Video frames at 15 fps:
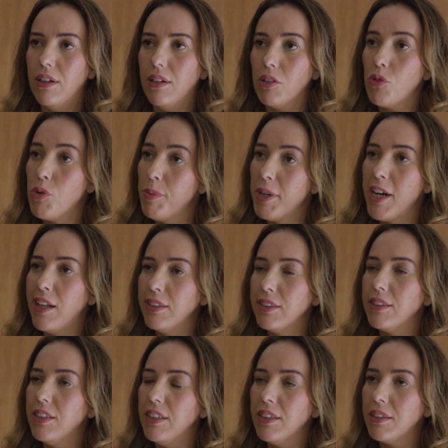
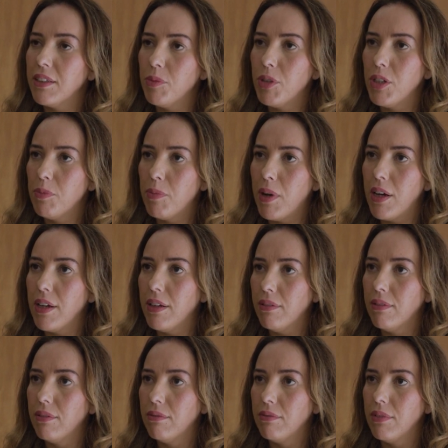criminality committed by
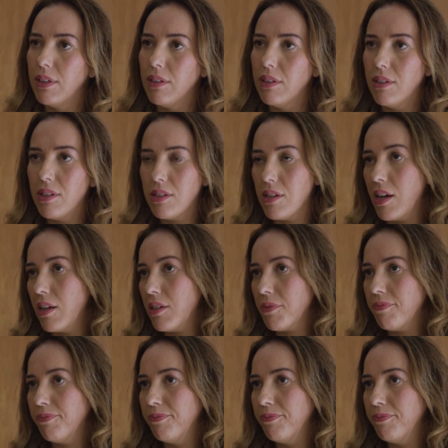the state.